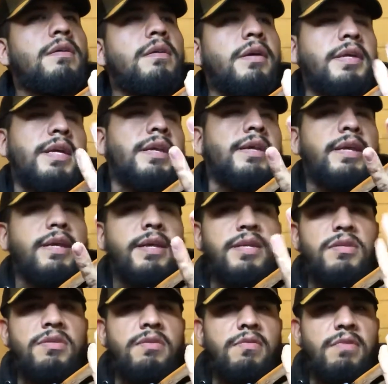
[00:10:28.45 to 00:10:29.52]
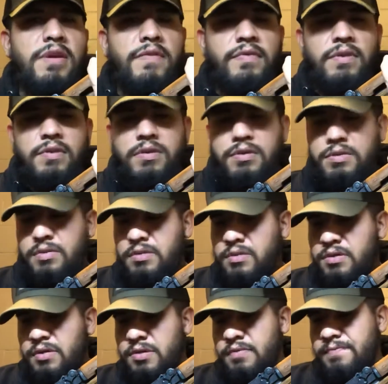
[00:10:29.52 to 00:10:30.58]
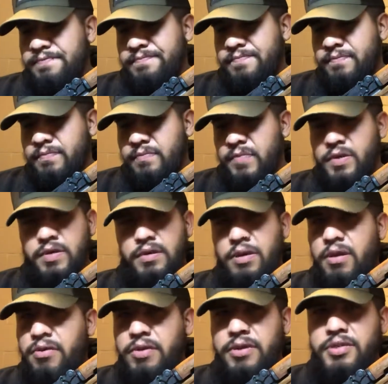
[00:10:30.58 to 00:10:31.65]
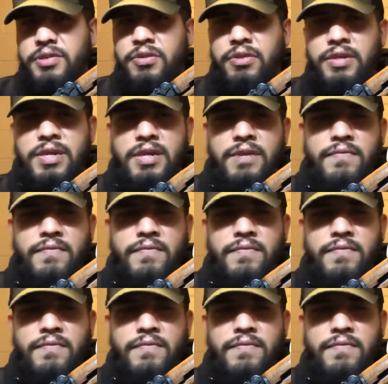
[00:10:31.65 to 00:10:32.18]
a kid can not get to it or whatever. Um, but you know, I don't need to tell you that.